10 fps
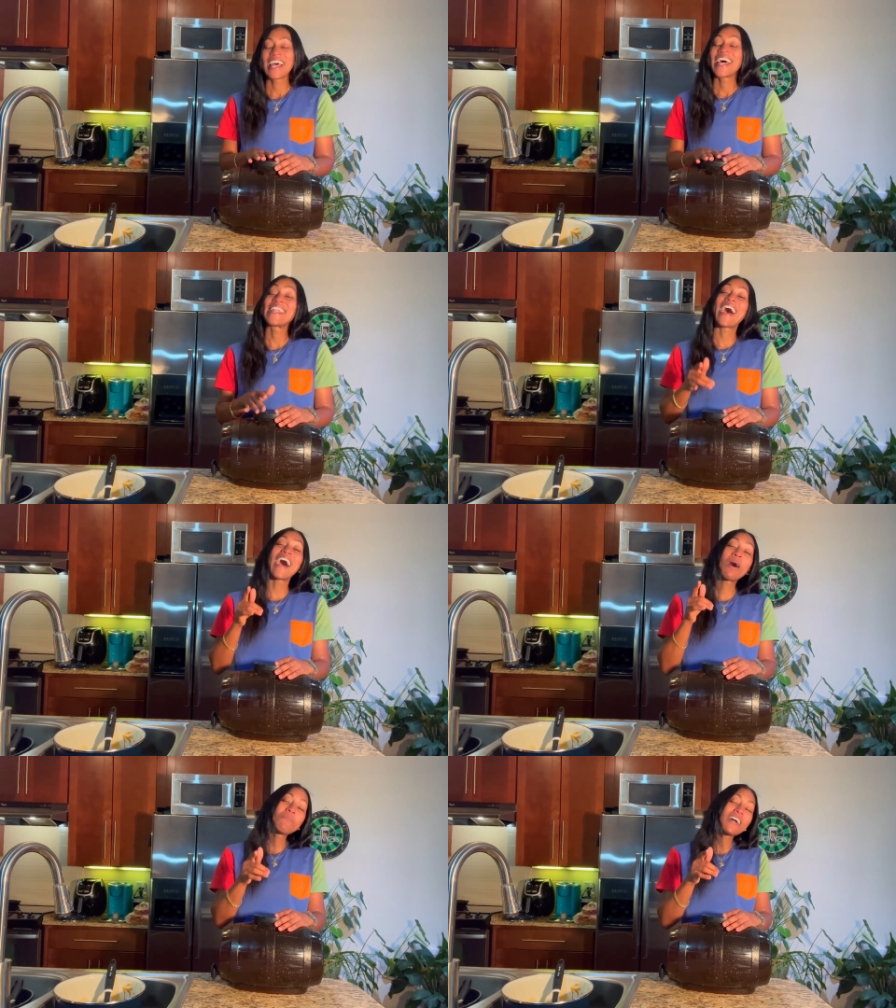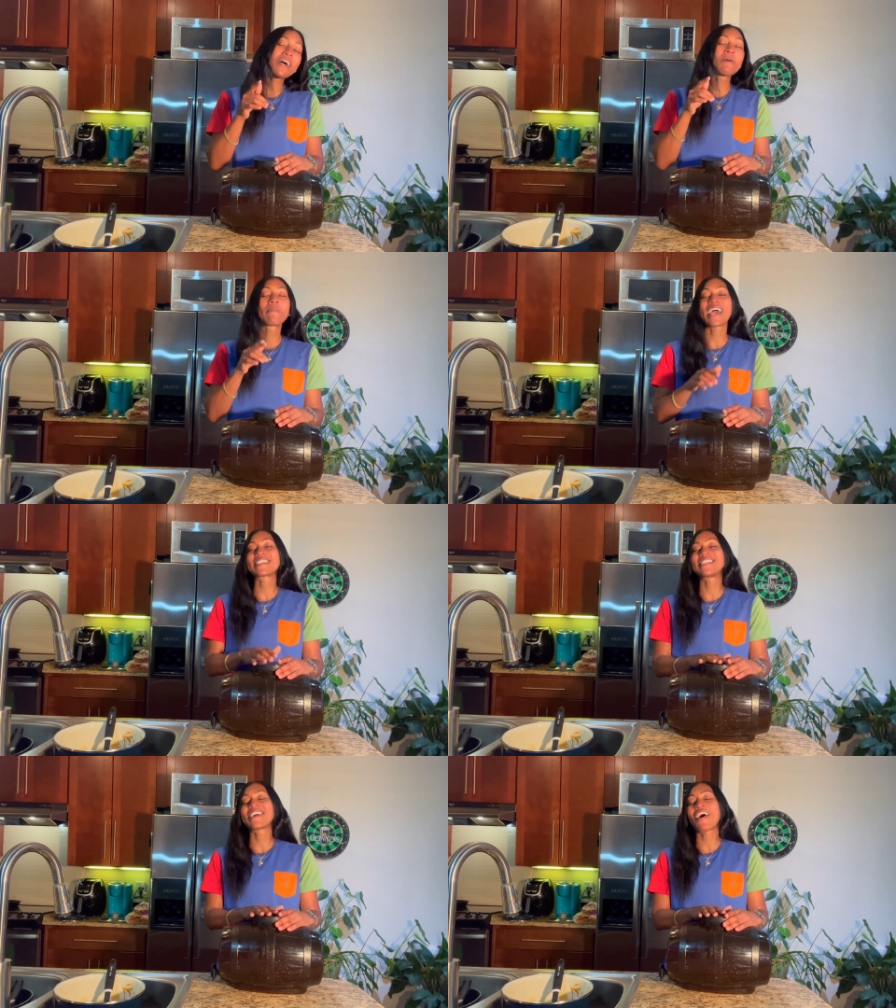Now I'm gonna come back
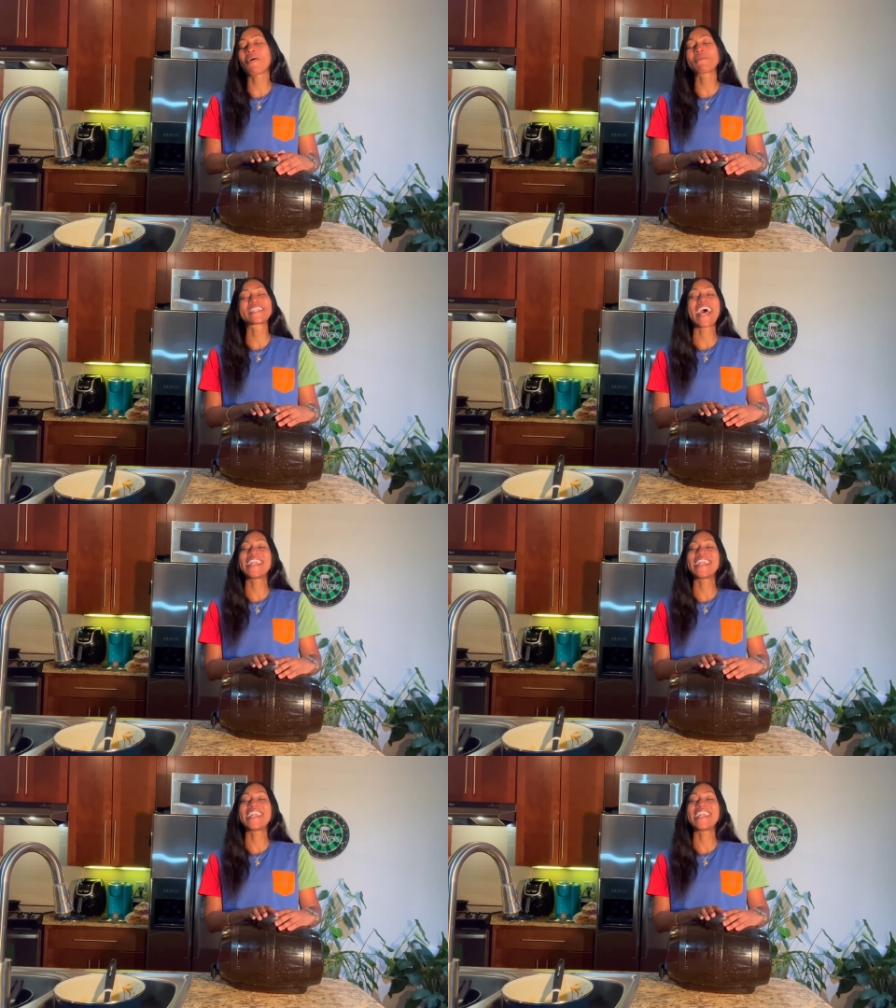to y'all with that